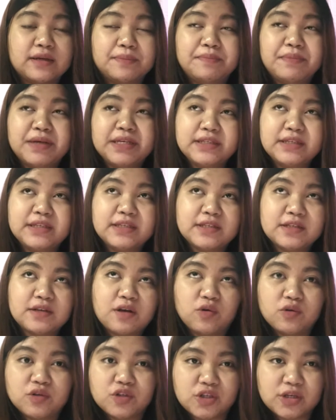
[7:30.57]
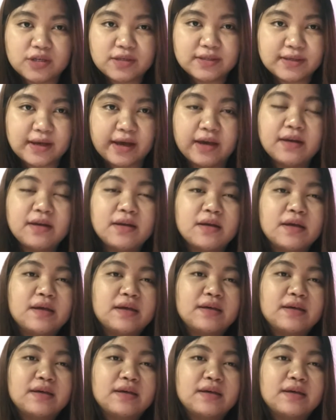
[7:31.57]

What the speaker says: the business coaching side,